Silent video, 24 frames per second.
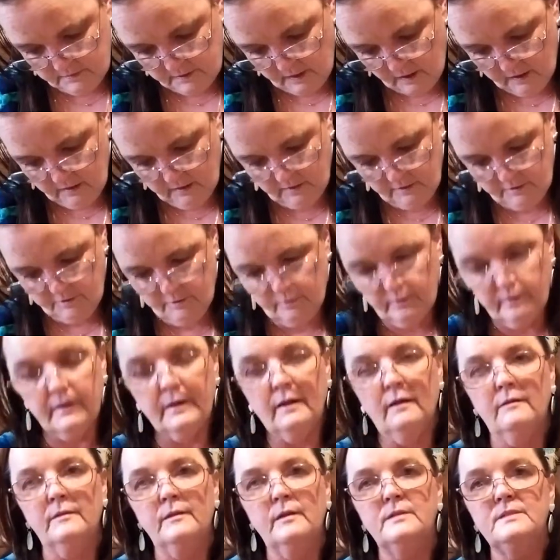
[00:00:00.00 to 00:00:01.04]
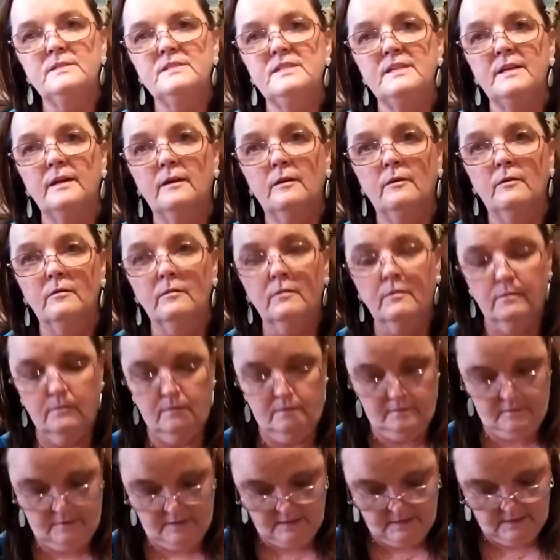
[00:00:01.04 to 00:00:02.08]
Dollar Tree on the sticker,
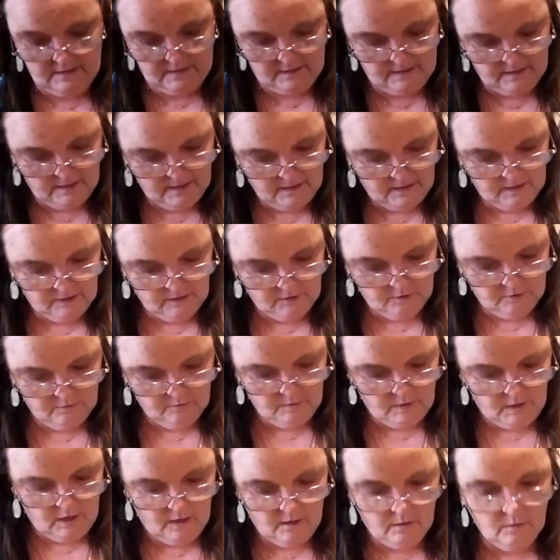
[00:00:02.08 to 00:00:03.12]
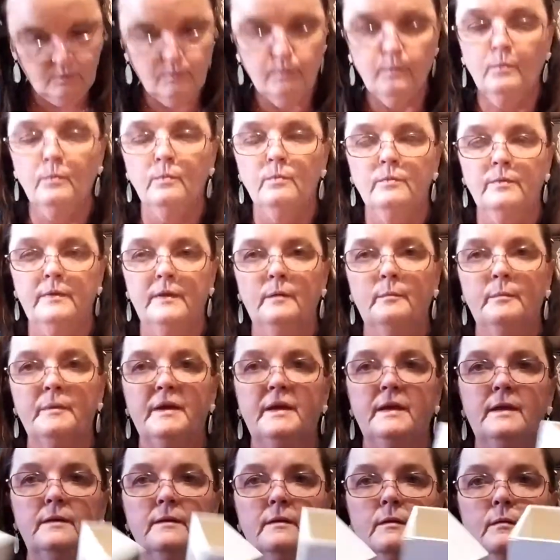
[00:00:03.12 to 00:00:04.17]
then you know they'll be
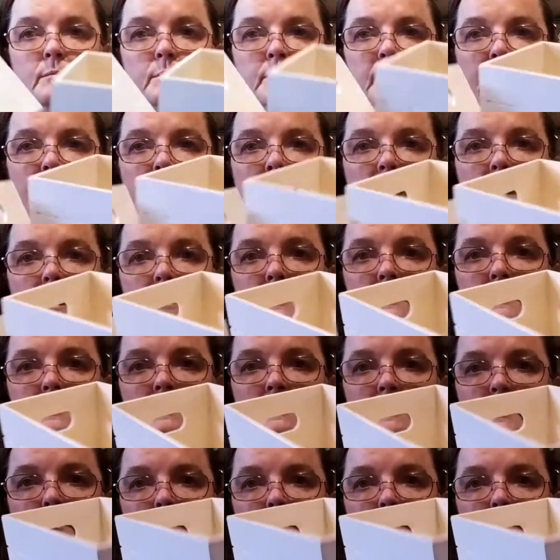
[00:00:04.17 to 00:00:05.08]
getting them back.